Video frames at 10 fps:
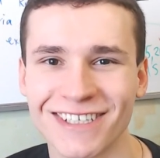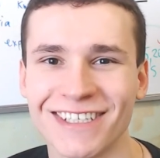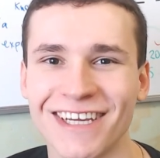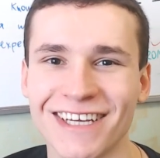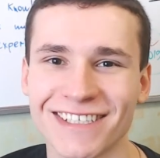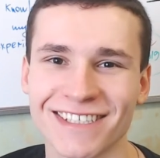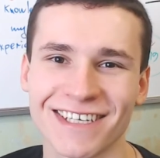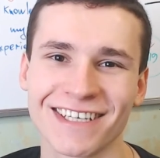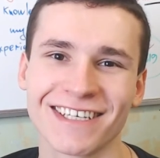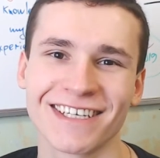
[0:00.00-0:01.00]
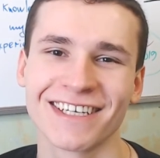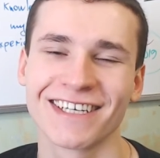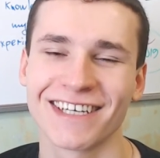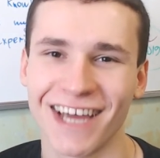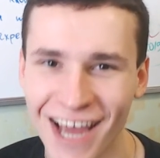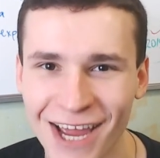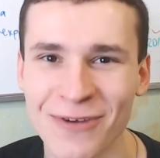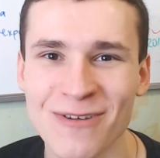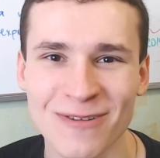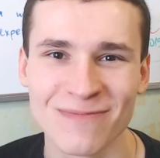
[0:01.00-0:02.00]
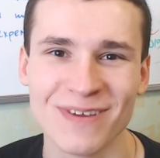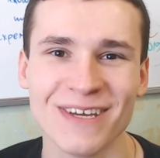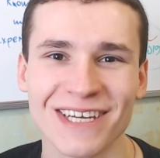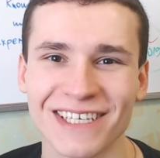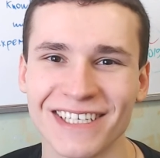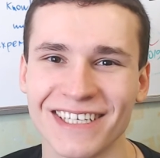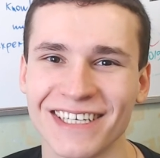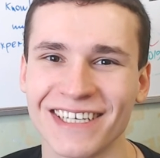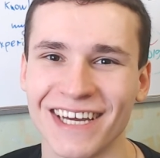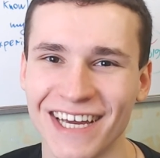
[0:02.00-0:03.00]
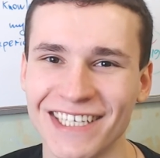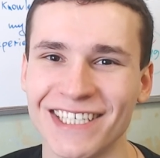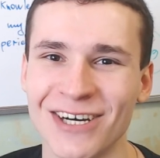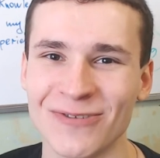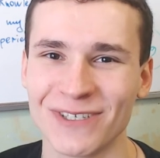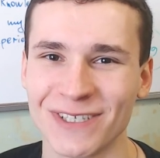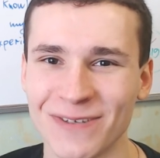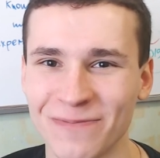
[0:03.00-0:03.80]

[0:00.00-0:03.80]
Yes, I will be. I know it.